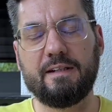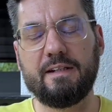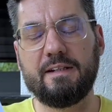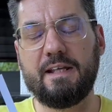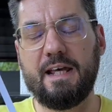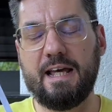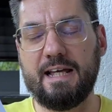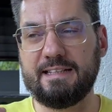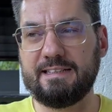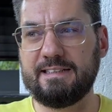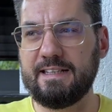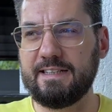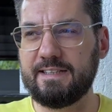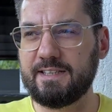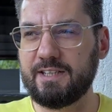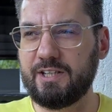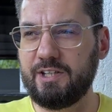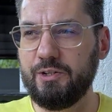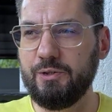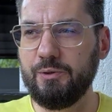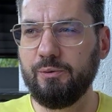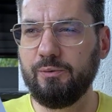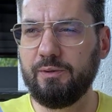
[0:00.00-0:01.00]
It has this
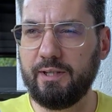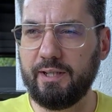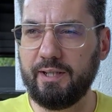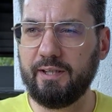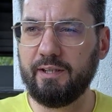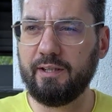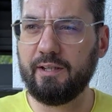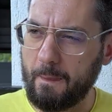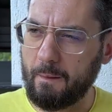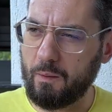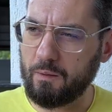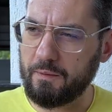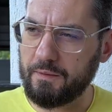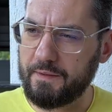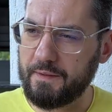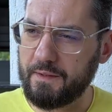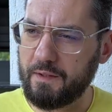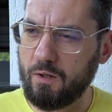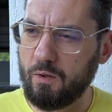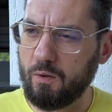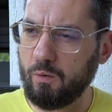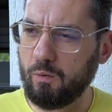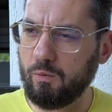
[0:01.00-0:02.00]
cooling on the
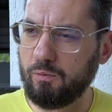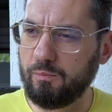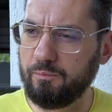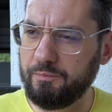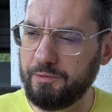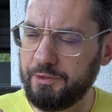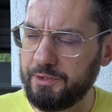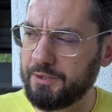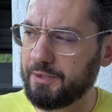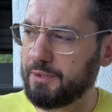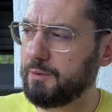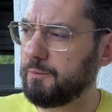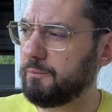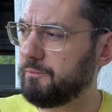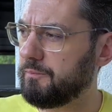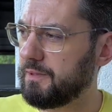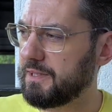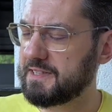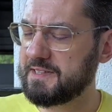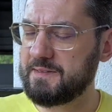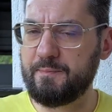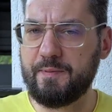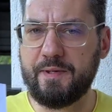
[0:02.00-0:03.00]
whole, you know,
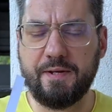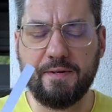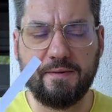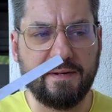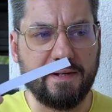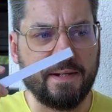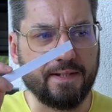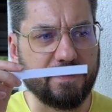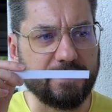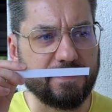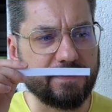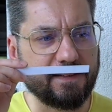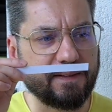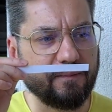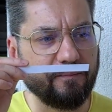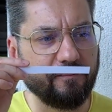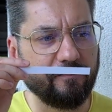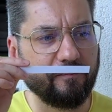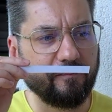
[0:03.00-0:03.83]
experience.